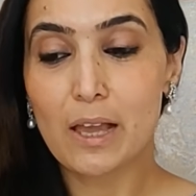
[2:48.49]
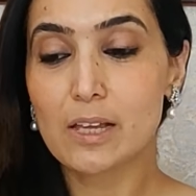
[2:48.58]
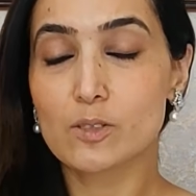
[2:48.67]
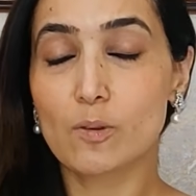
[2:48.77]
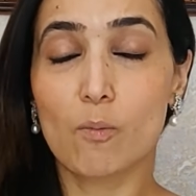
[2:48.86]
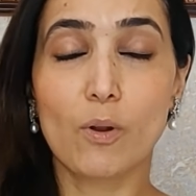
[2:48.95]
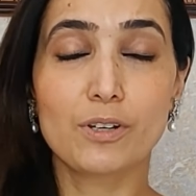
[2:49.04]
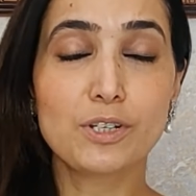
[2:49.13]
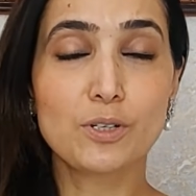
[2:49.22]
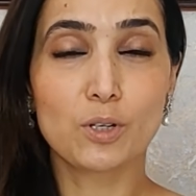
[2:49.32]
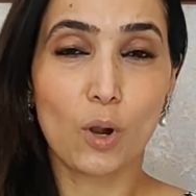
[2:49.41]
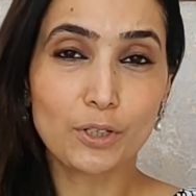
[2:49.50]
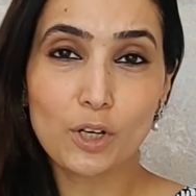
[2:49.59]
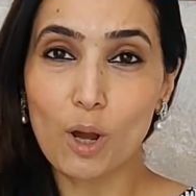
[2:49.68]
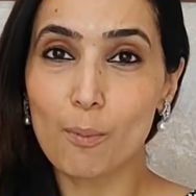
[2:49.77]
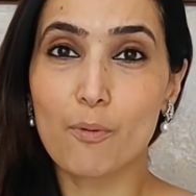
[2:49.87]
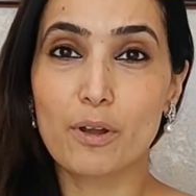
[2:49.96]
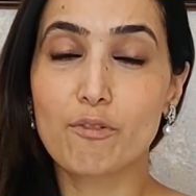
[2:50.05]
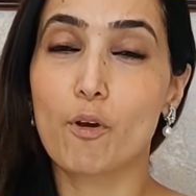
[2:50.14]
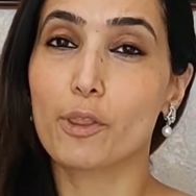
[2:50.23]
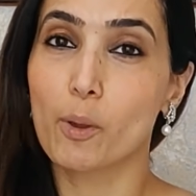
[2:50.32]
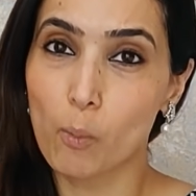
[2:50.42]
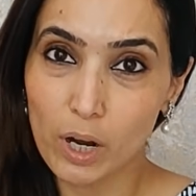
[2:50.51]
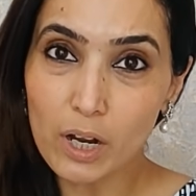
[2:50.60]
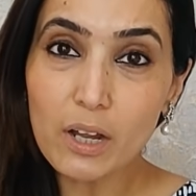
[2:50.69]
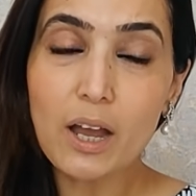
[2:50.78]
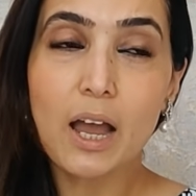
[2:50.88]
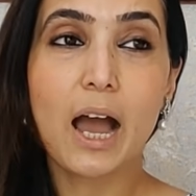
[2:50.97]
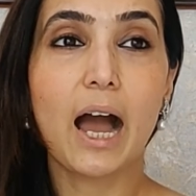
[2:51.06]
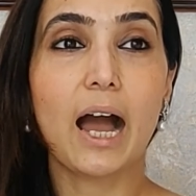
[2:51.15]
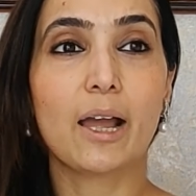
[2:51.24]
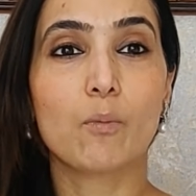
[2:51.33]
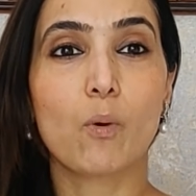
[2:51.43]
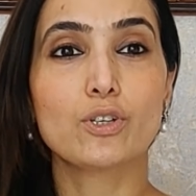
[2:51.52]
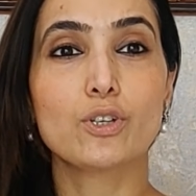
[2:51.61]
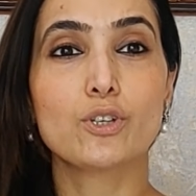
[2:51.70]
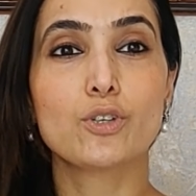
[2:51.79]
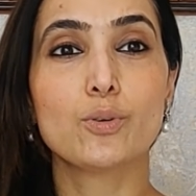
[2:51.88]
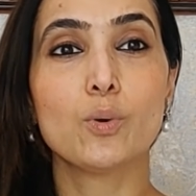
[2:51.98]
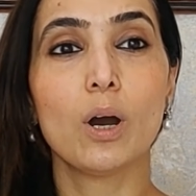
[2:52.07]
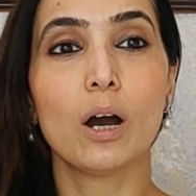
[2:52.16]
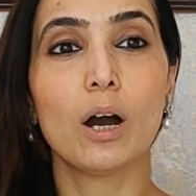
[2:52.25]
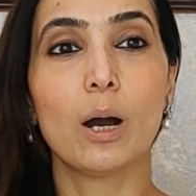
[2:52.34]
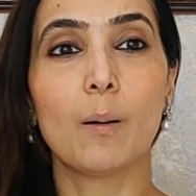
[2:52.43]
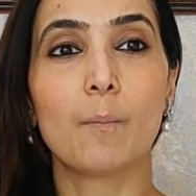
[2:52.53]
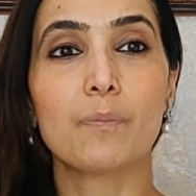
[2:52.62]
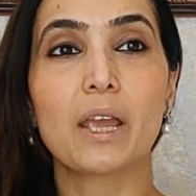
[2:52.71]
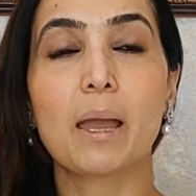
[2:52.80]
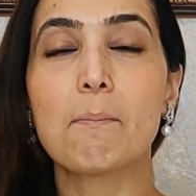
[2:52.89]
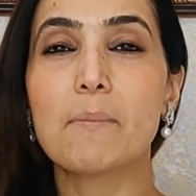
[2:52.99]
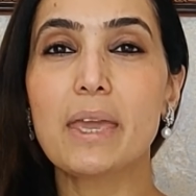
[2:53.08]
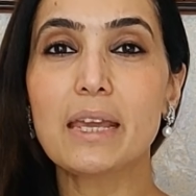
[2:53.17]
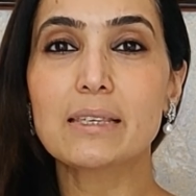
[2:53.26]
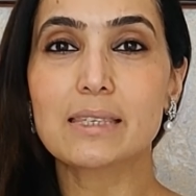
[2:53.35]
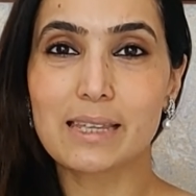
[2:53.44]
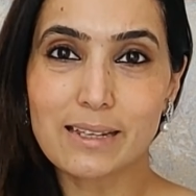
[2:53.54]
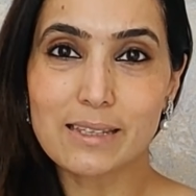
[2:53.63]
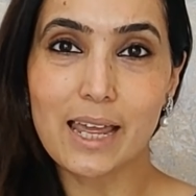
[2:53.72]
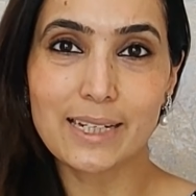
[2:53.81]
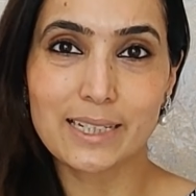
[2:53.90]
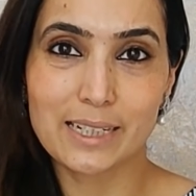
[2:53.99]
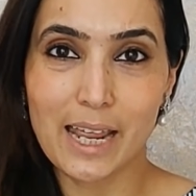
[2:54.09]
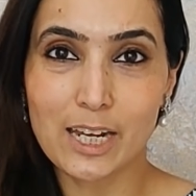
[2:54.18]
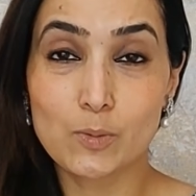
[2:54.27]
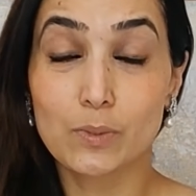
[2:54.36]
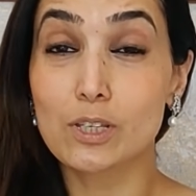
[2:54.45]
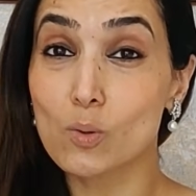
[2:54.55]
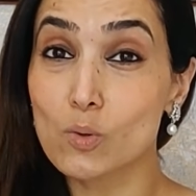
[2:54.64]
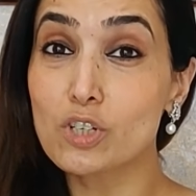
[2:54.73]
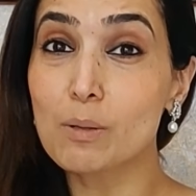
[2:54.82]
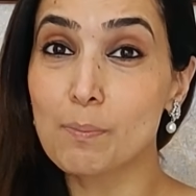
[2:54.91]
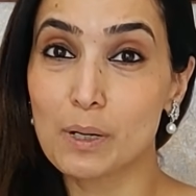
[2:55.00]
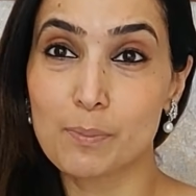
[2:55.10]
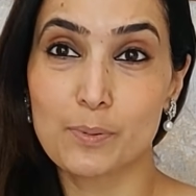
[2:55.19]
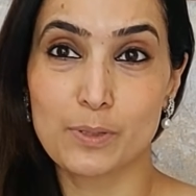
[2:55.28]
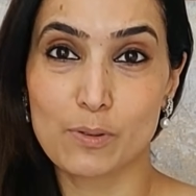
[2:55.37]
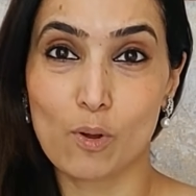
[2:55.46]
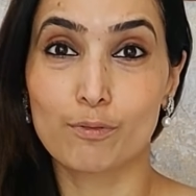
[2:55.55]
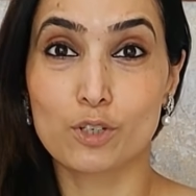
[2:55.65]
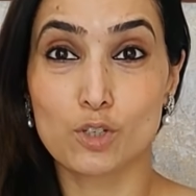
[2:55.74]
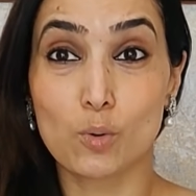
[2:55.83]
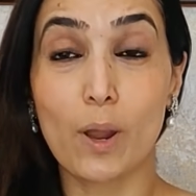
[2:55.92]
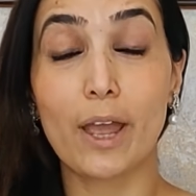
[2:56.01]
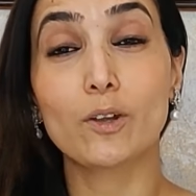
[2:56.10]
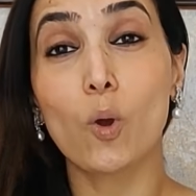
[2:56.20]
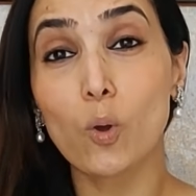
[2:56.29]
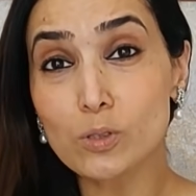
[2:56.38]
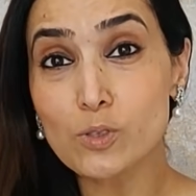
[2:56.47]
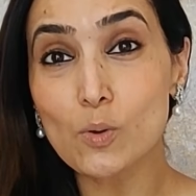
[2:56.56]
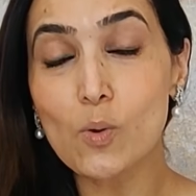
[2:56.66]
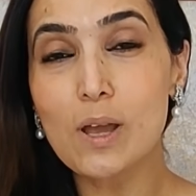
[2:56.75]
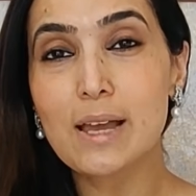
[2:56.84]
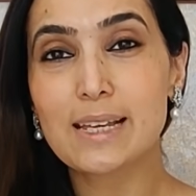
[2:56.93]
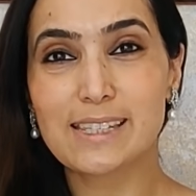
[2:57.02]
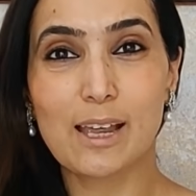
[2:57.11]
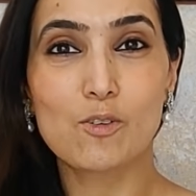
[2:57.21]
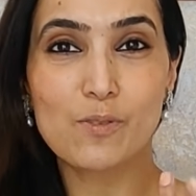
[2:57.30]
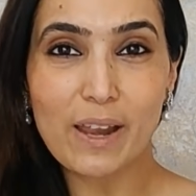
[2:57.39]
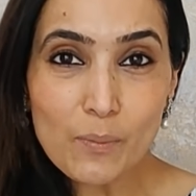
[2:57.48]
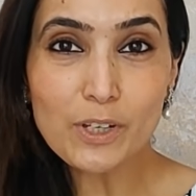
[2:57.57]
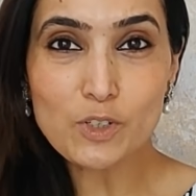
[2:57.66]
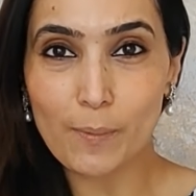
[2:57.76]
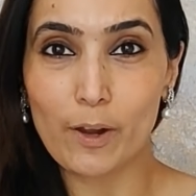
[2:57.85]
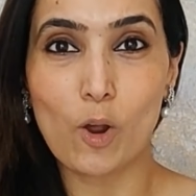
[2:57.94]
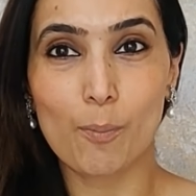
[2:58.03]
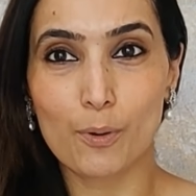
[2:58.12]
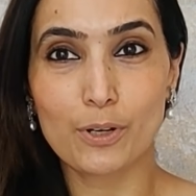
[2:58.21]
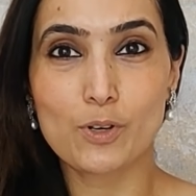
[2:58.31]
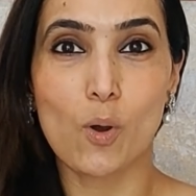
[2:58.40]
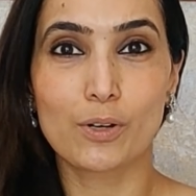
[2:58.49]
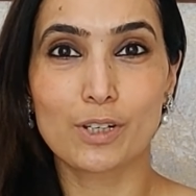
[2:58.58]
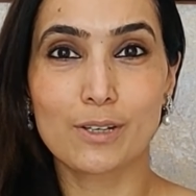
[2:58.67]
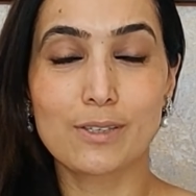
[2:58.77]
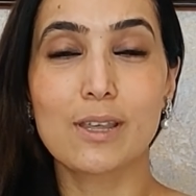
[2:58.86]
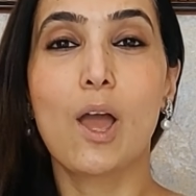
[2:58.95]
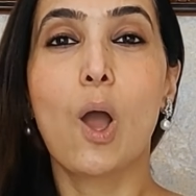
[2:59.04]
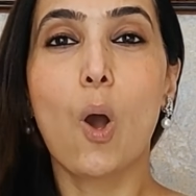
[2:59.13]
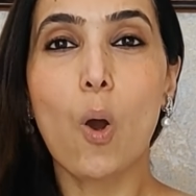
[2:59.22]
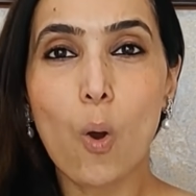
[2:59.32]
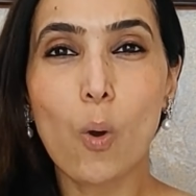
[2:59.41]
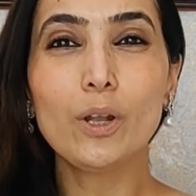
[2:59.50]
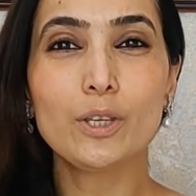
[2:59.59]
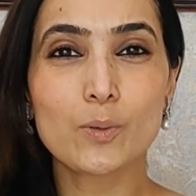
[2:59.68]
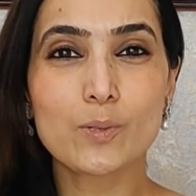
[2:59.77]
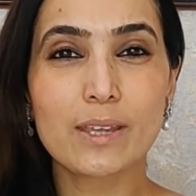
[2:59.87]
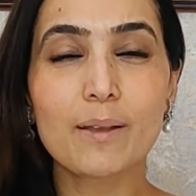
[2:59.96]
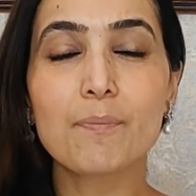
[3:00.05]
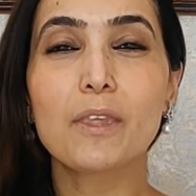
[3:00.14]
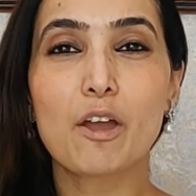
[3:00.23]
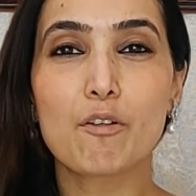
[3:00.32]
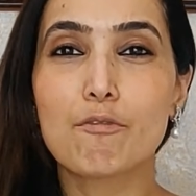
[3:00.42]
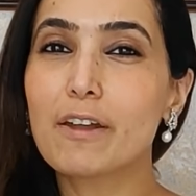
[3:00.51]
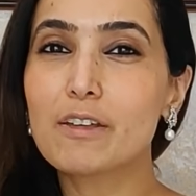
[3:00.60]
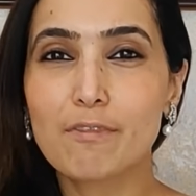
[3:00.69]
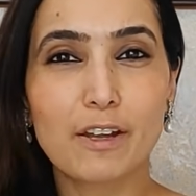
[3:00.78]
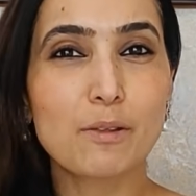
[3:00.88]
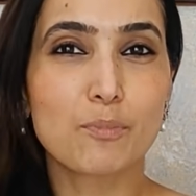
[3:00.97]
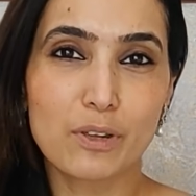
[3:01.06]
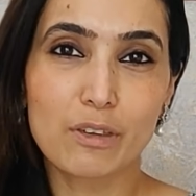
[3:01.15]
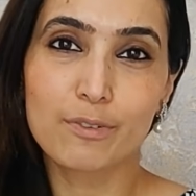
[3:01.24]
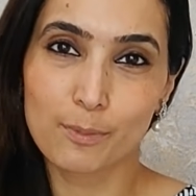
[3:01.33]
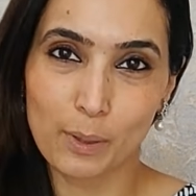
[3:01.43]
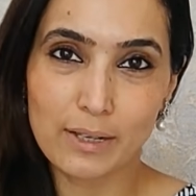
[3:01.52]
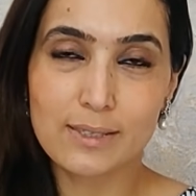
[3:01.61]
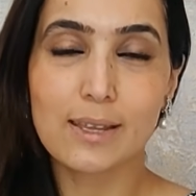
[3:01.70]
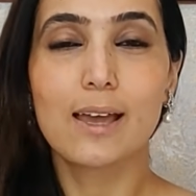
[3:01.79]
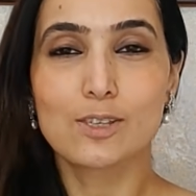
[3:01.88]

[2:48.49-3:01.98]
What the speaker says: So I wanted to laud the corporate for their work. I wanted to make sense and connect with the social purpose of the show and also sound relevant to my corporate audience, all using very, very brief words.